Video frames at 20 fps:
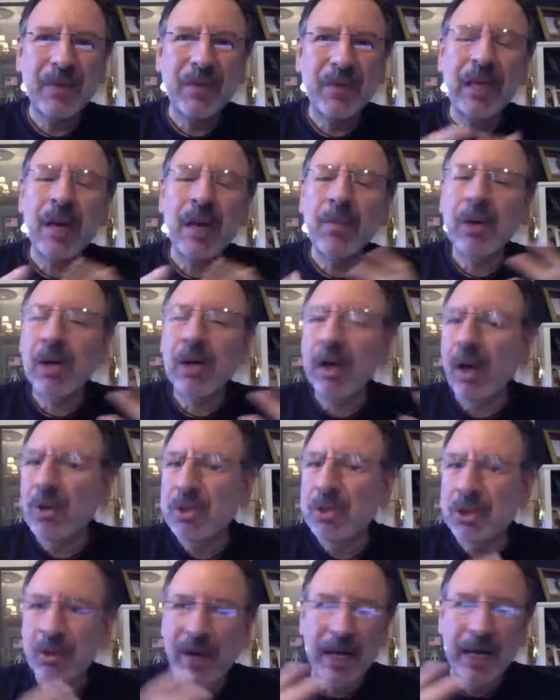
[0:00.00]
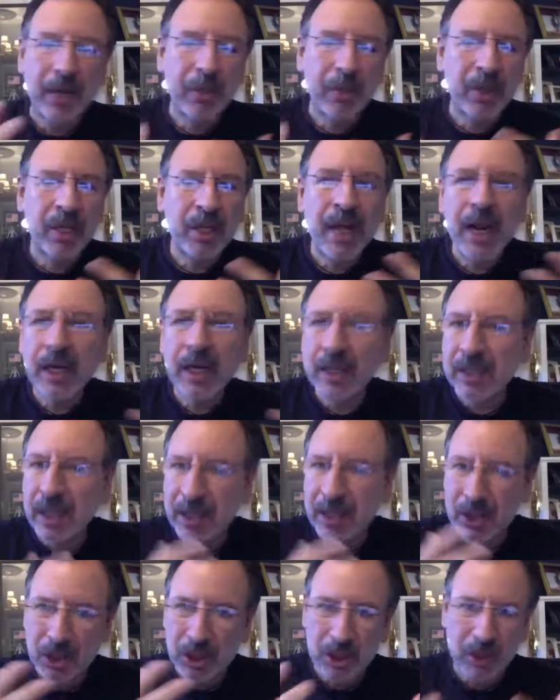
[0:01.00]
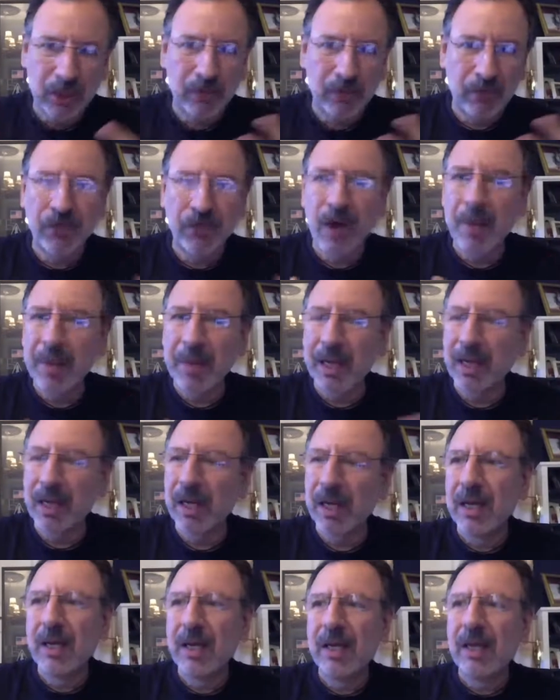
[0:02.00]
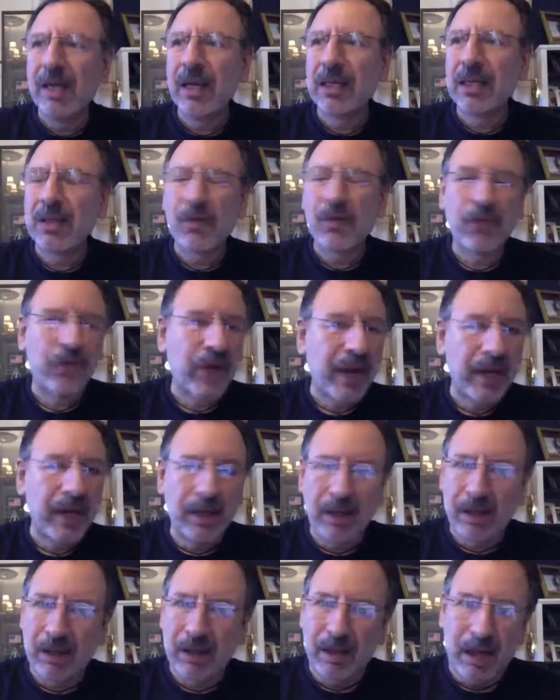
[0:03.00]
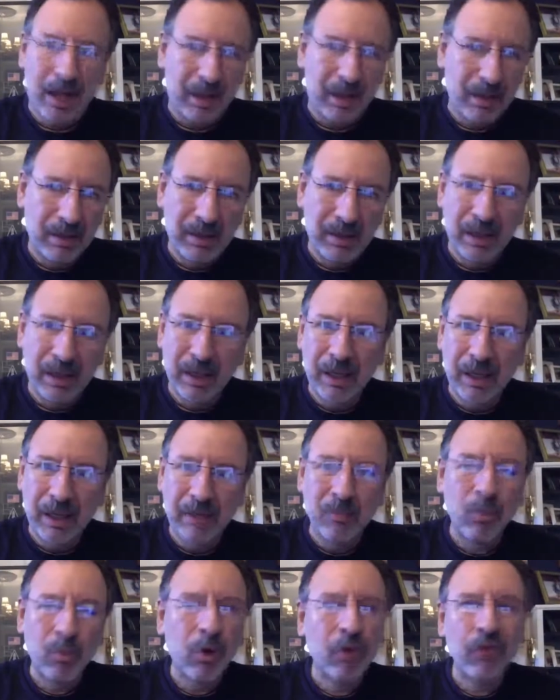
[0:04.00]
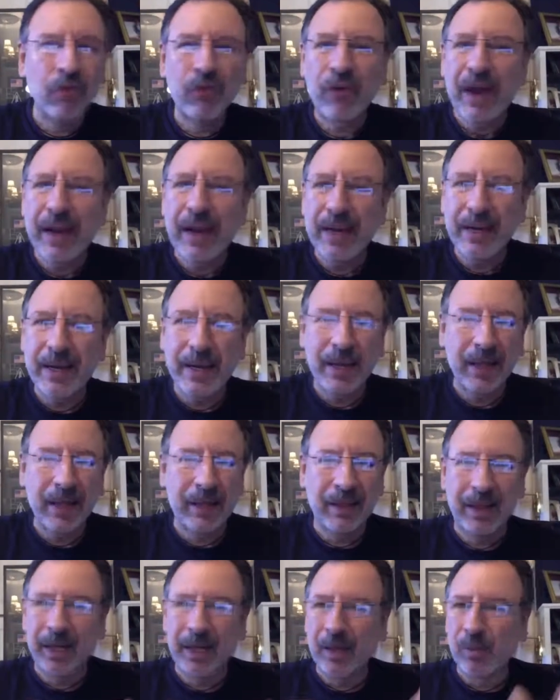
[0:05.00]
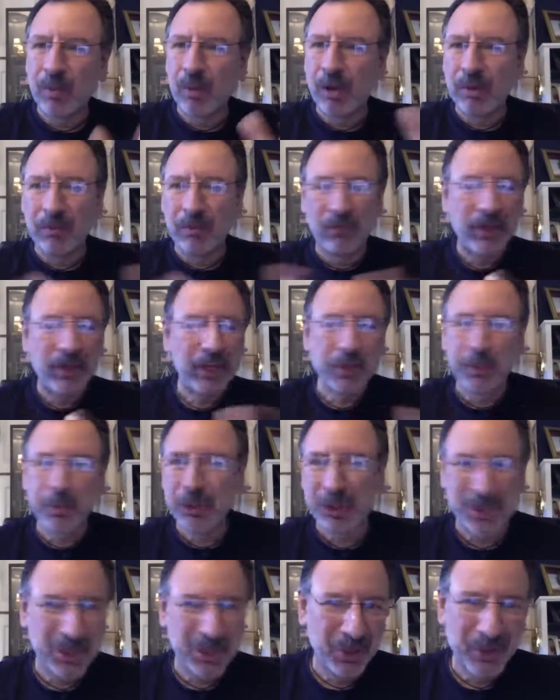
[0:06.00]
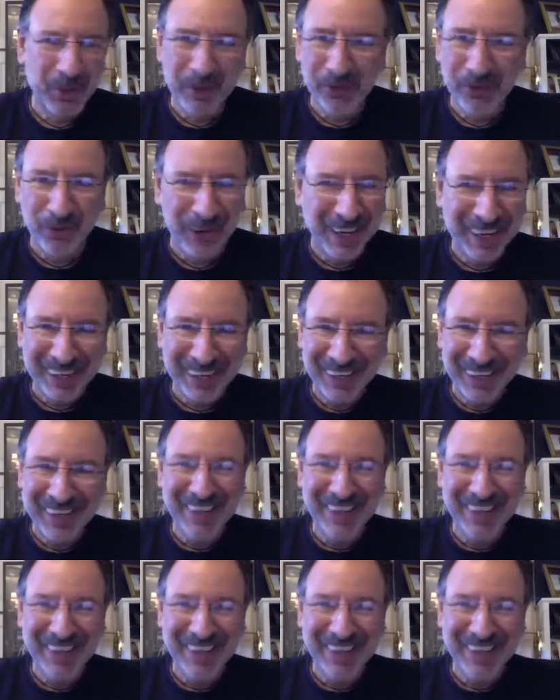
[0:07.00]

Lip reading: come close to trying to protect us from it is a frightening thought. More frightening than what Facebook is doing, frankly.